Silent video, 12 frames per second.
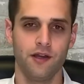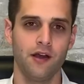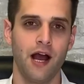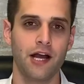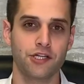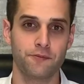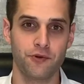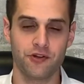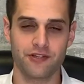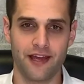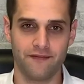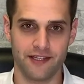
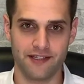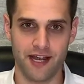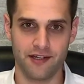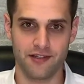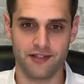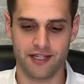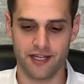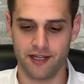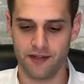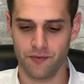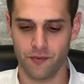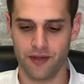entrepreneurs have the
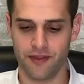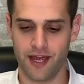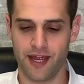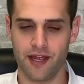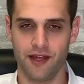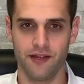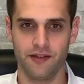tendency when they,